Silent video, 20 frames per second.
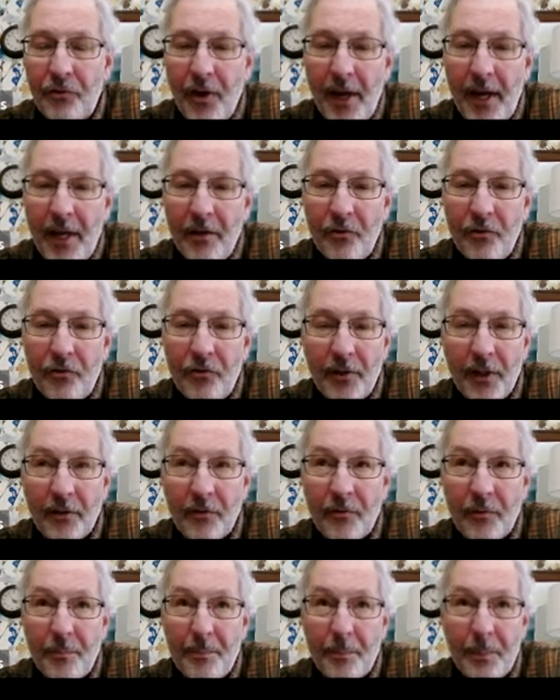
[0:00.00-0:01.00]
changed
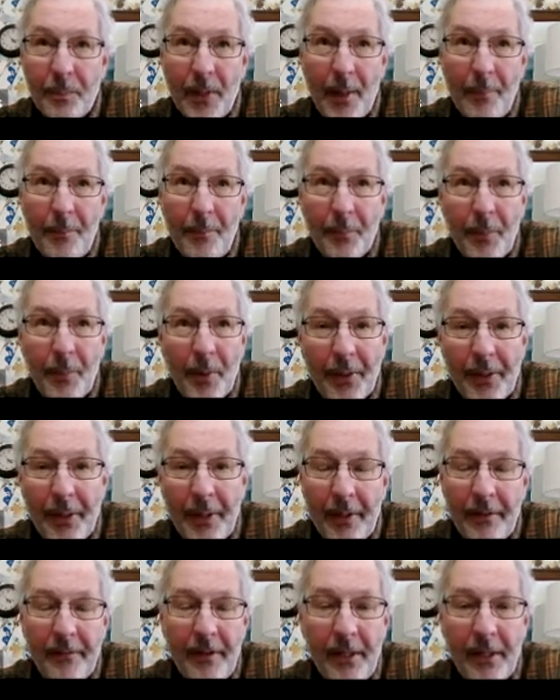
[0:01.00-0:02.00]
since probably about
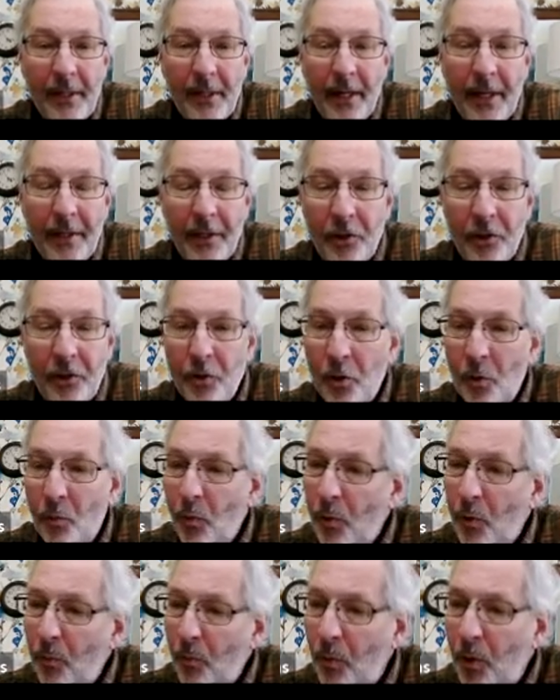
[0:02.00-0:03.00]
1992.
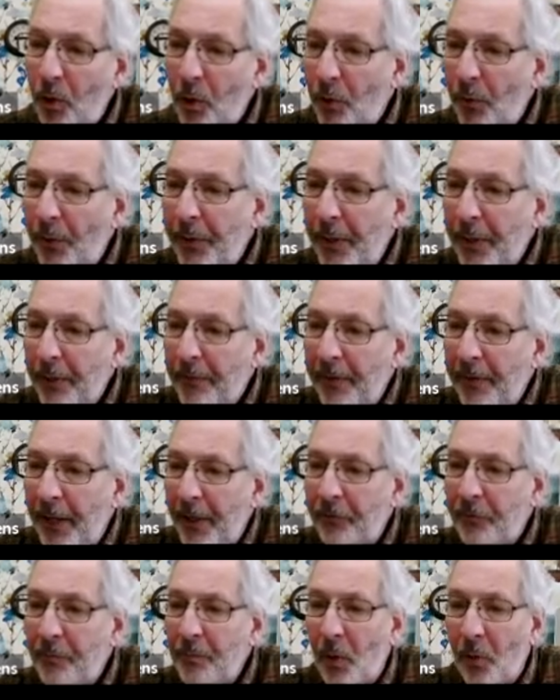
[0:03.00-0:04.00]
And we'll go into
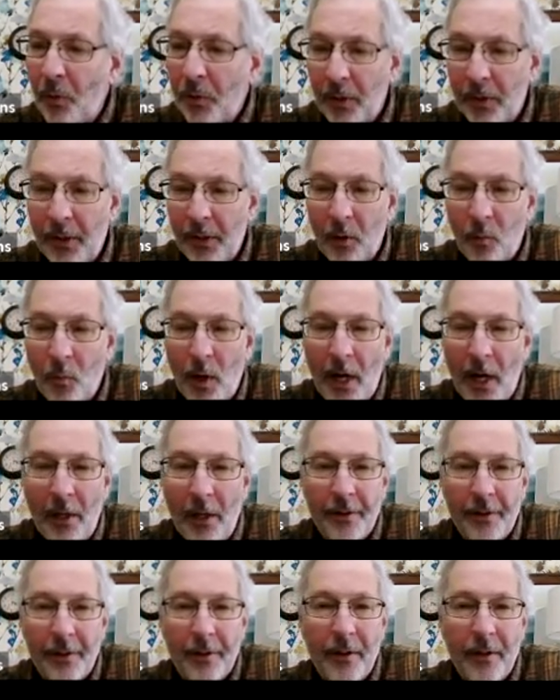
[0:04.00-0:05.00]
test mode in a little
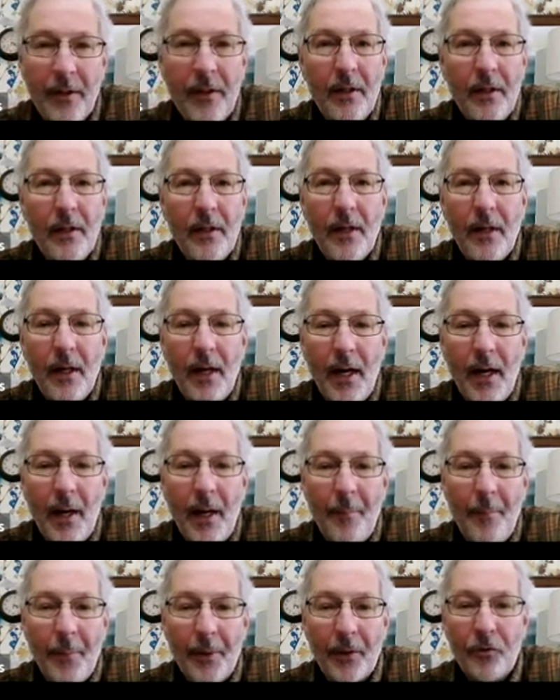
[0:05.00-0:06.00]
while to
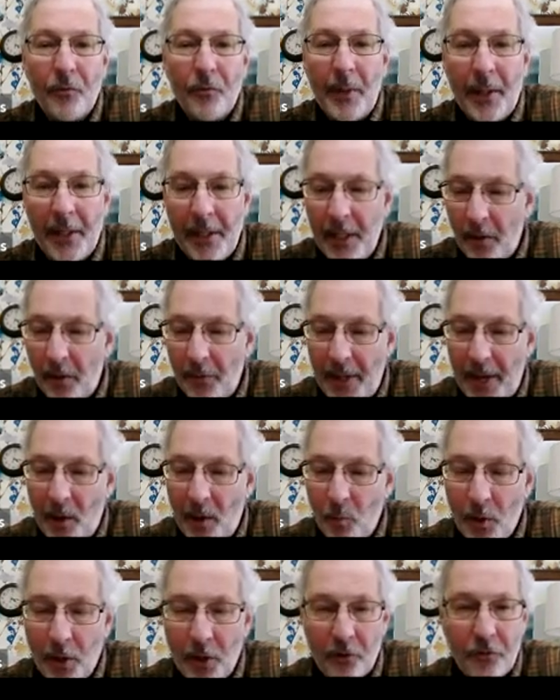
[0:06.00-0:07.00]
explain how
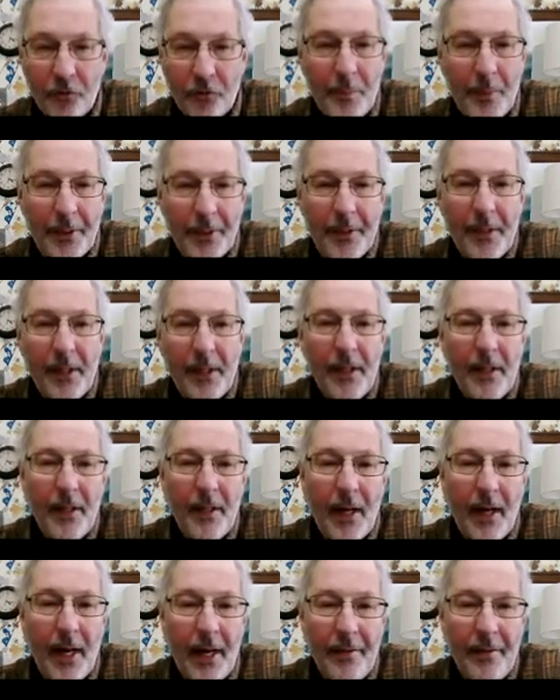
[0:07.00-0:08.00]
that works. But
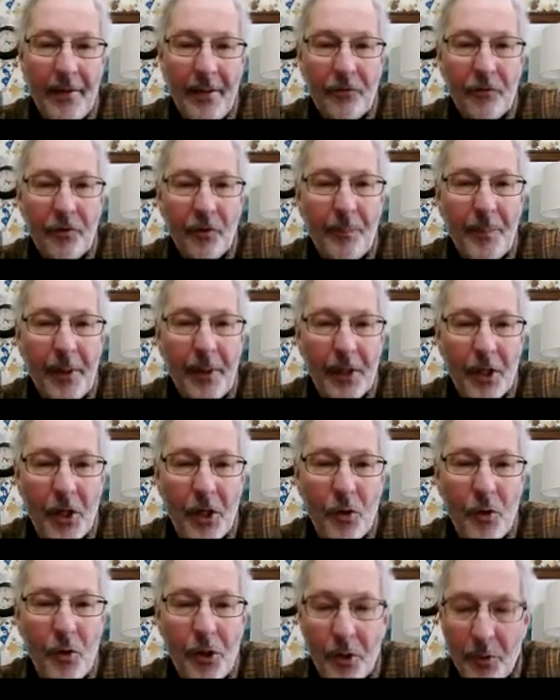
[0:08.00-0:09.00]
this will be the
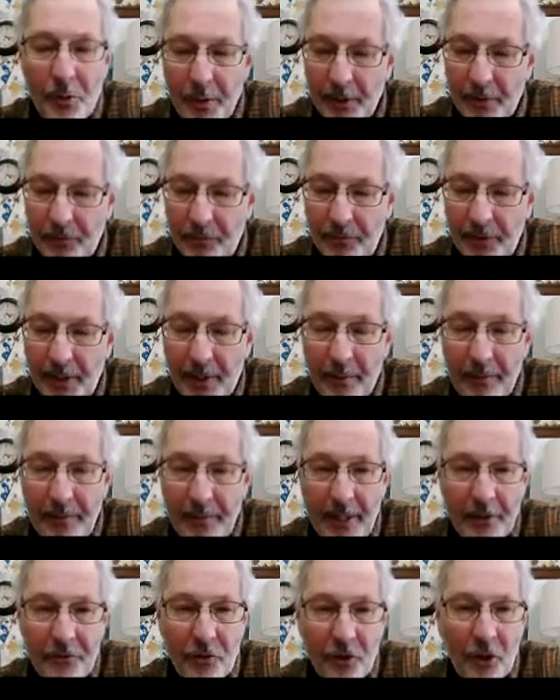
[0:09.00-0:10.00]
new units
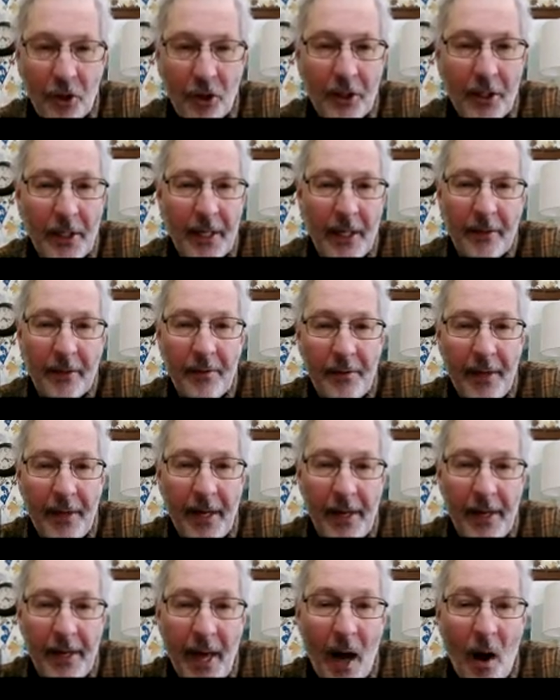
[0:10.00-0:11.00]
that you're looking at
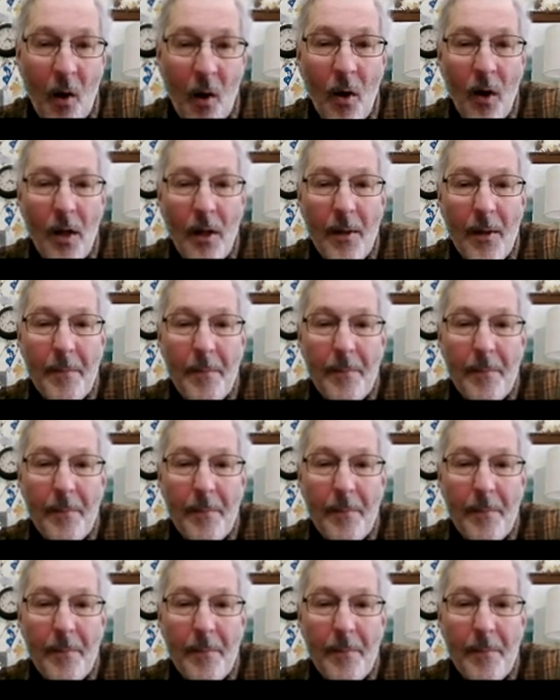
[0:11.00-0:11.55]
today. Now,